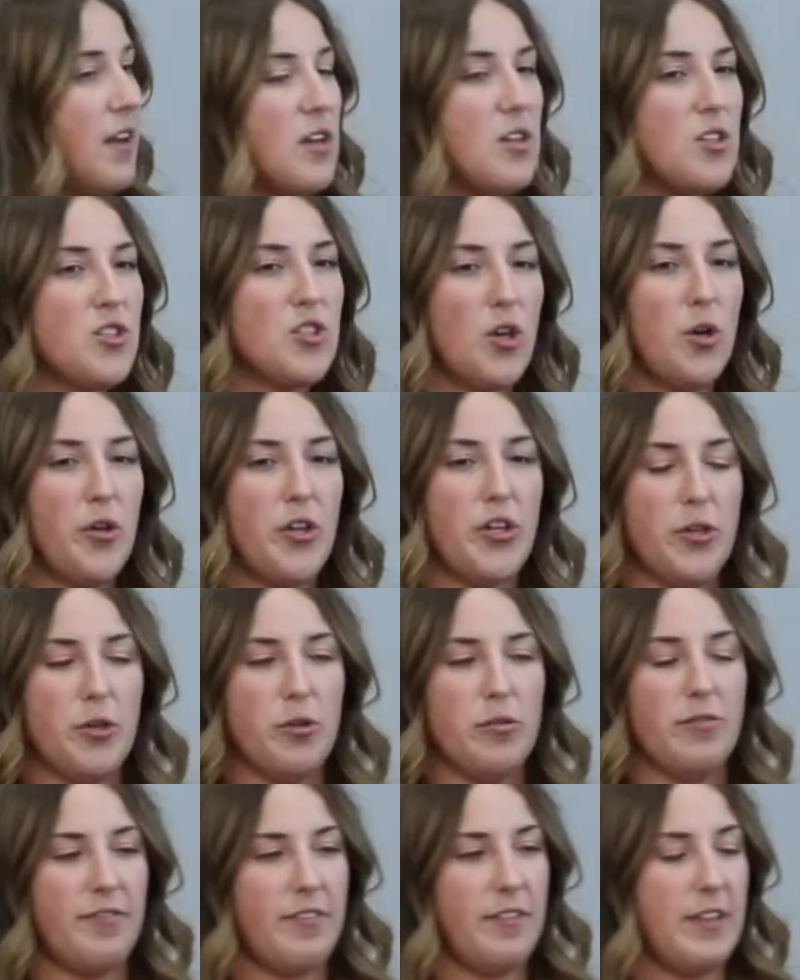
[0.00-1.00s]
So
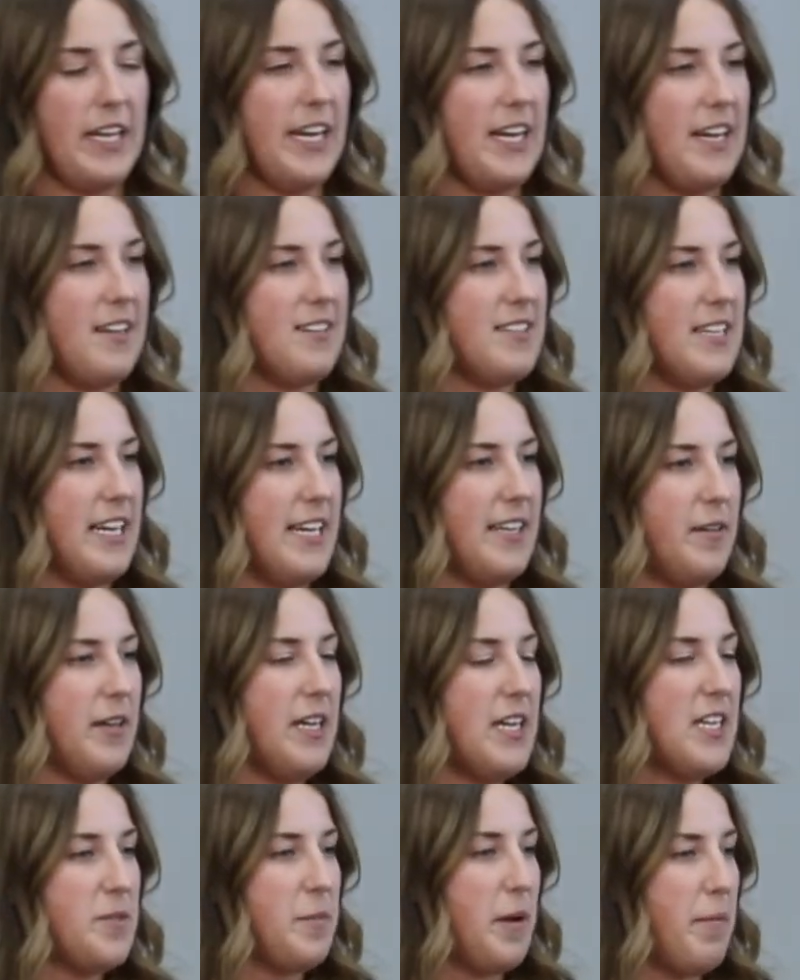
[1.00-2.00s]
you've, like I said,
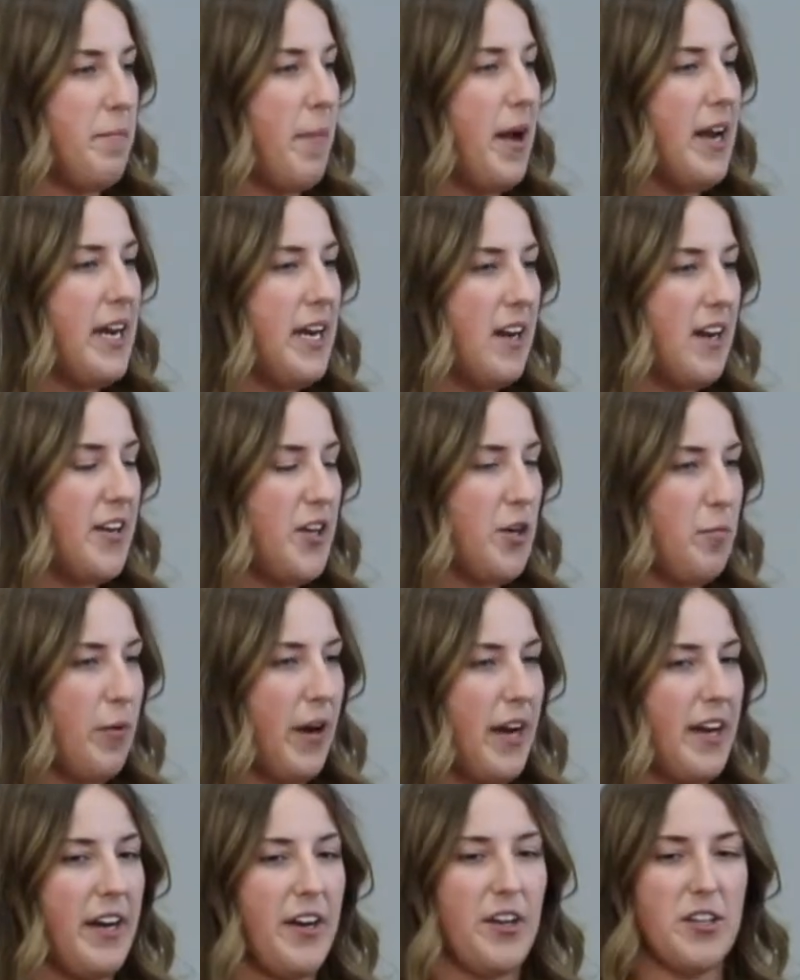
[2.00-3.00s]
spent money on your
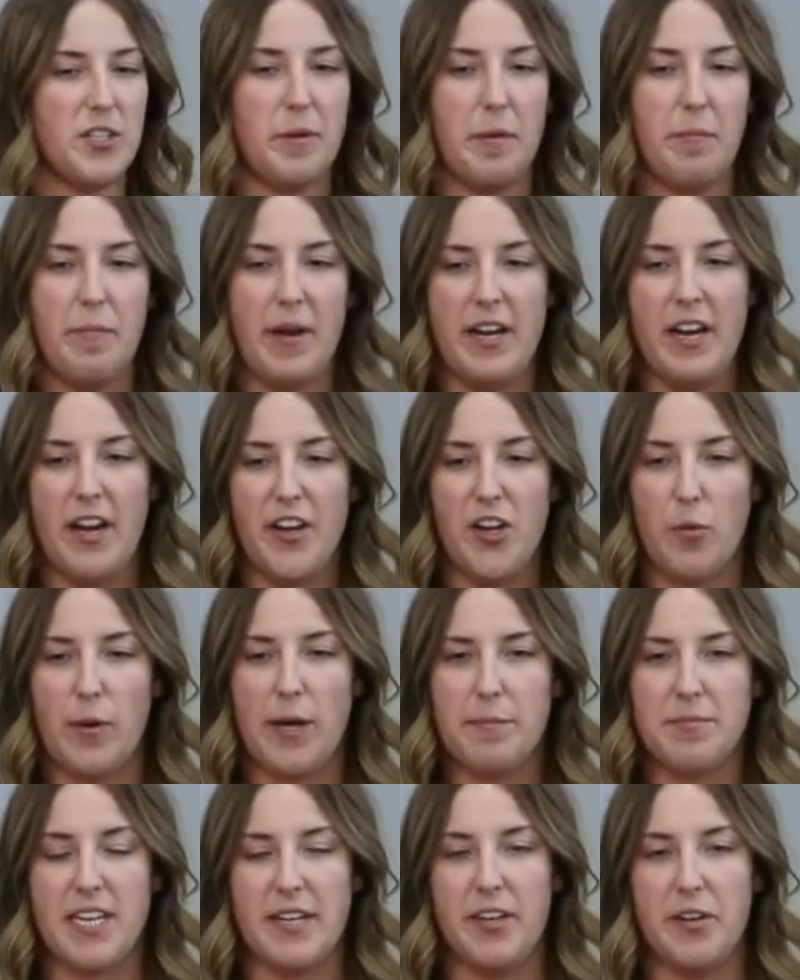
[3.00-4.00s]
branding, you spent money on your
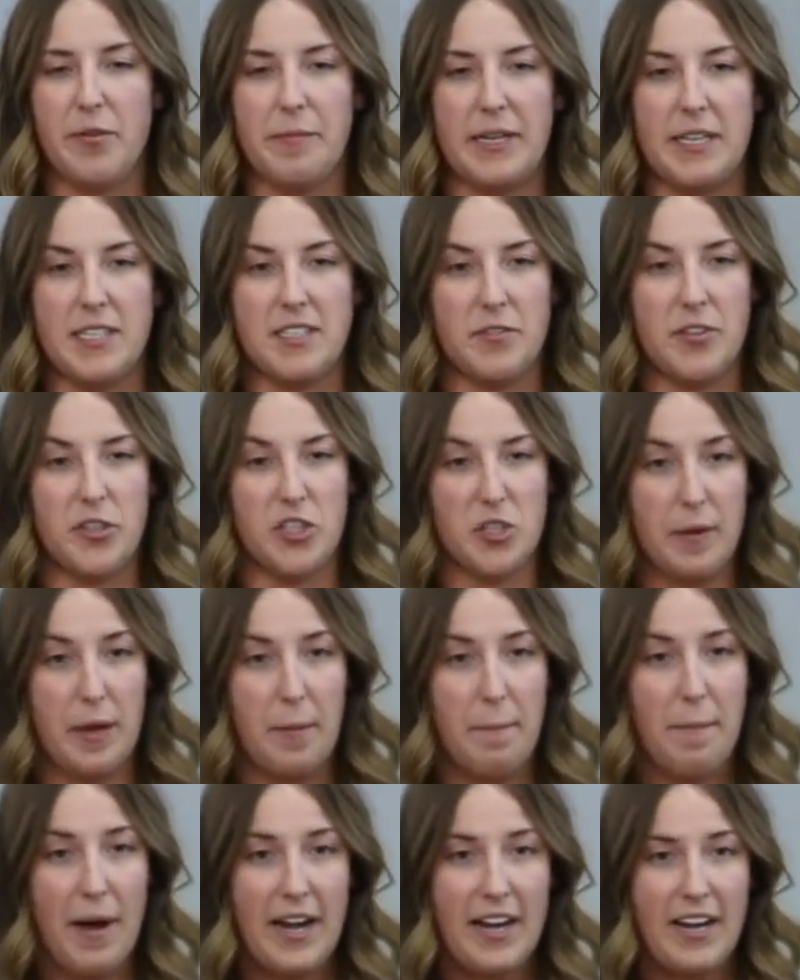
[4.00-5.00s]
website, you
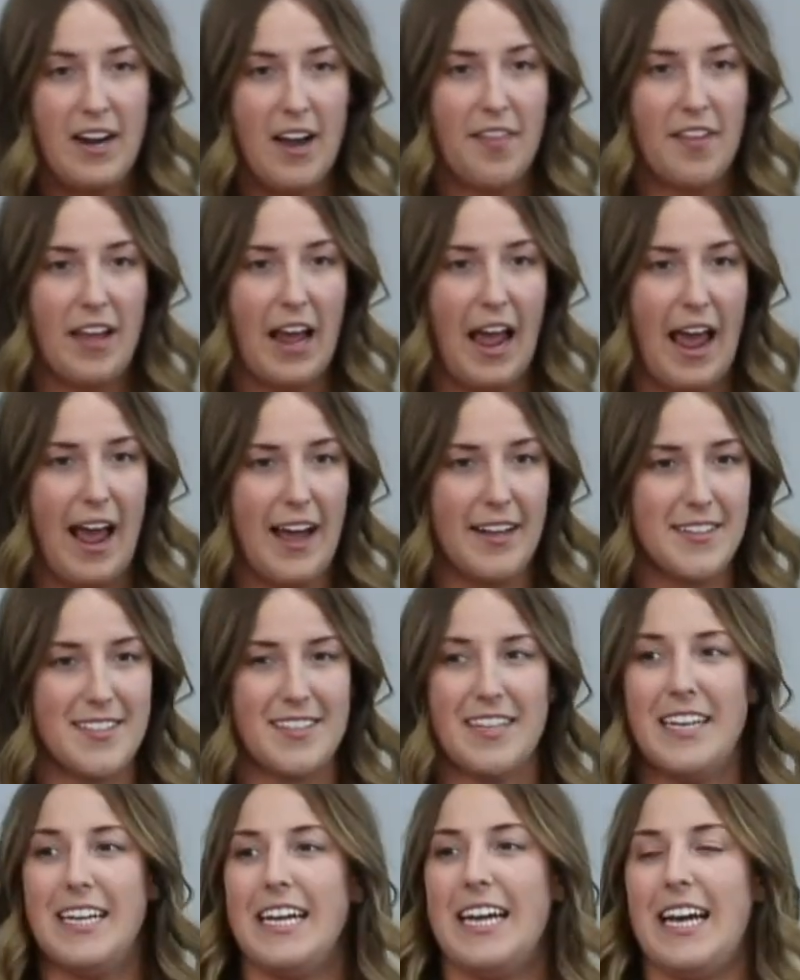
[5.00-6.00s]
spent money on the
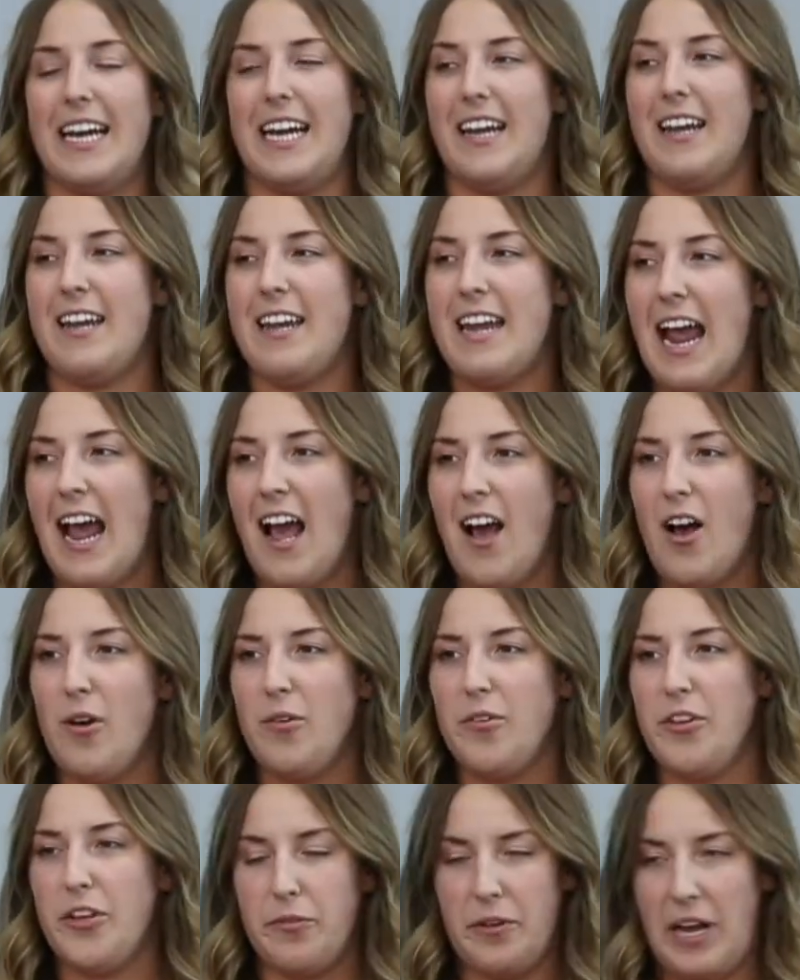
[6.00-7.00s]
ads, and
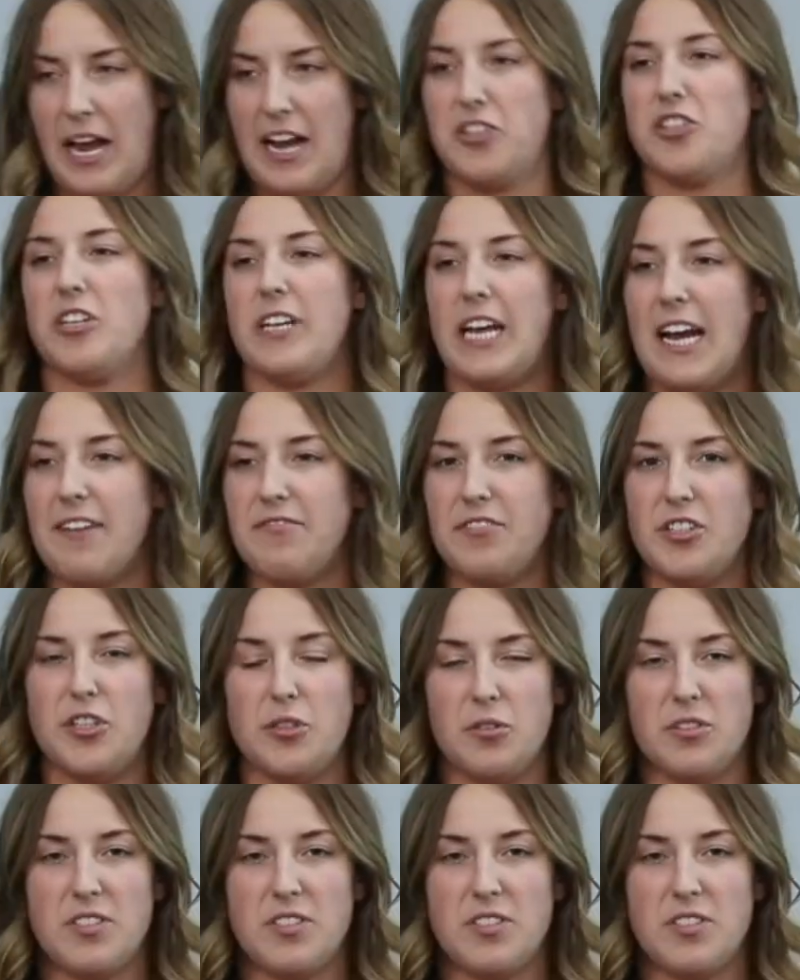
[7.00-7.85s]
now you actually have to do